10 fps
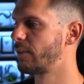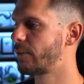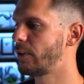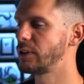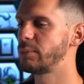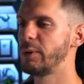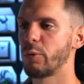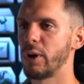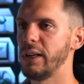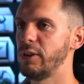First,
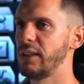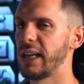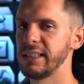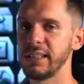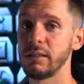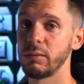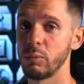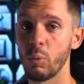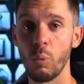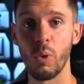before I even test it,
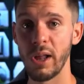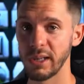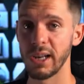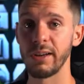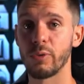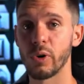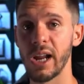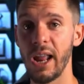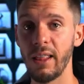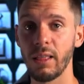what did I
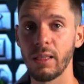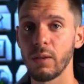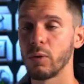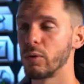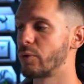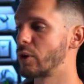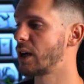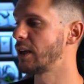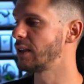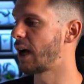forget or
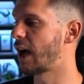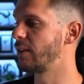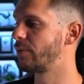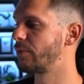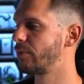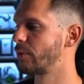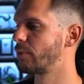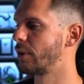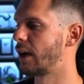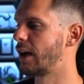forgot? I
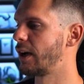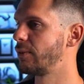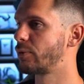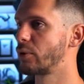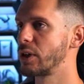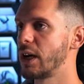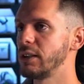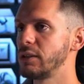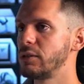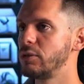
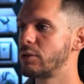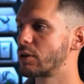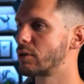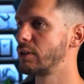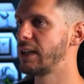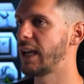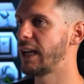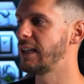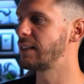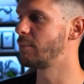forgot to
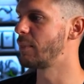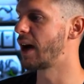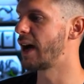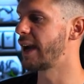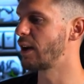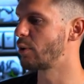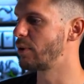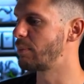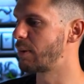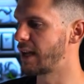create my
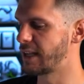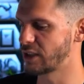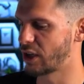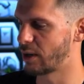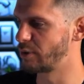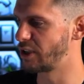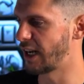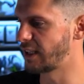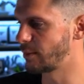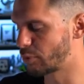replace
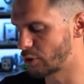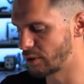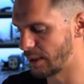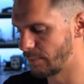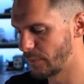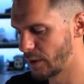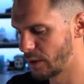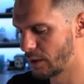object program.